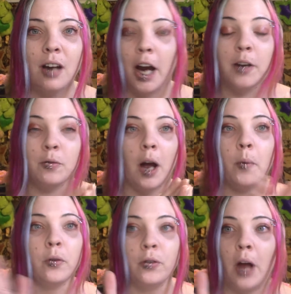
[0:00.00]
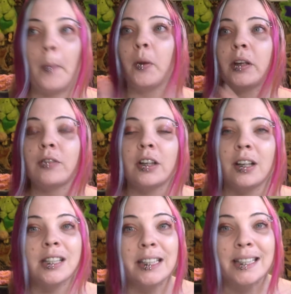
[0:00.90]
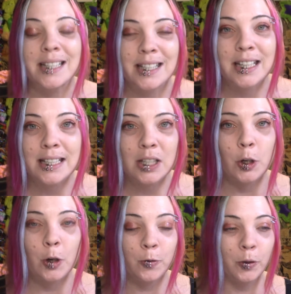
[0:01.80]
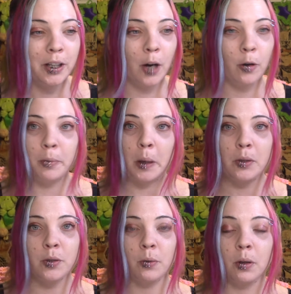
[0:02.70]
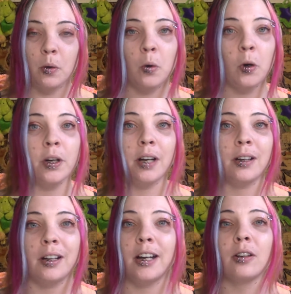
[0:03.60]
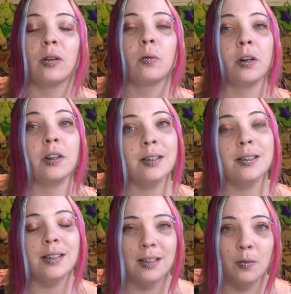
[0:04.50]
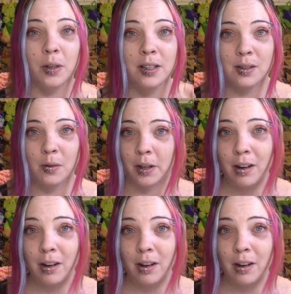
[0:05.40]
I will not believe it until I see it, so hopefully I will be able to record at an angle where you can see what is going